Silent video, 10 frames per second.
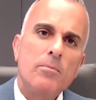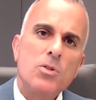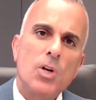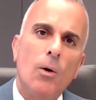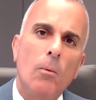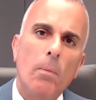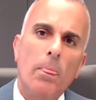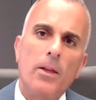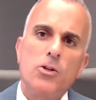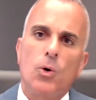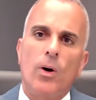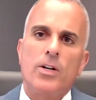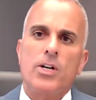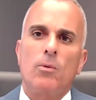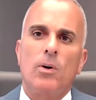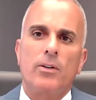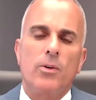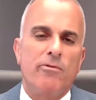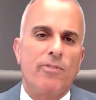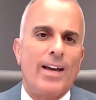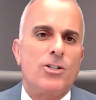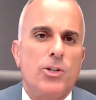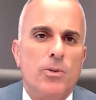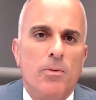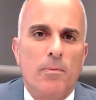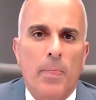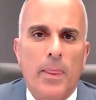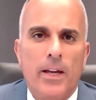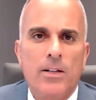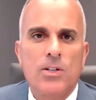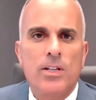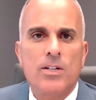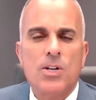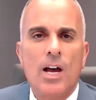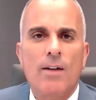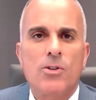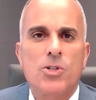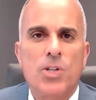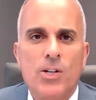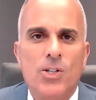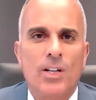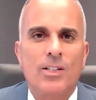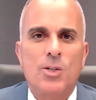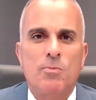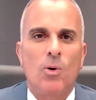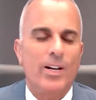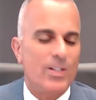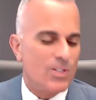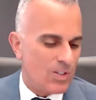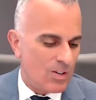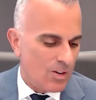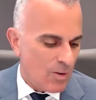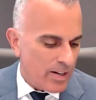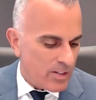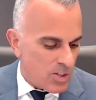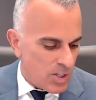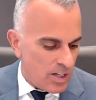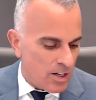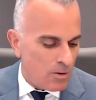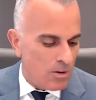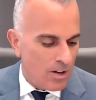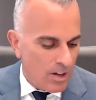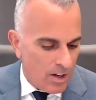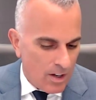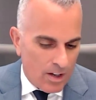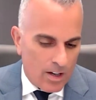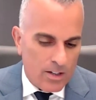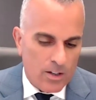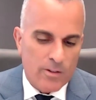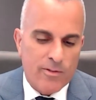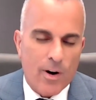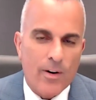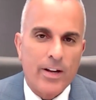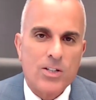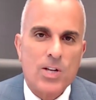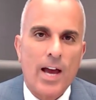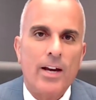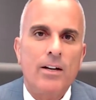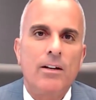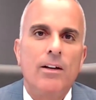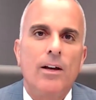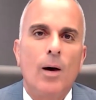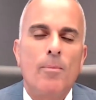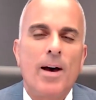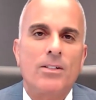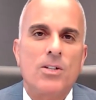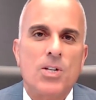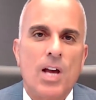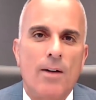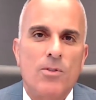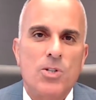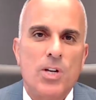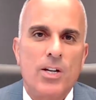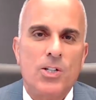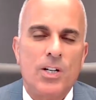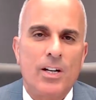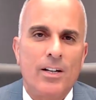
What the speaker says: So, George, I want to invite you into this conversation at this point. It's great to see you. I know you're very excited about this conversation.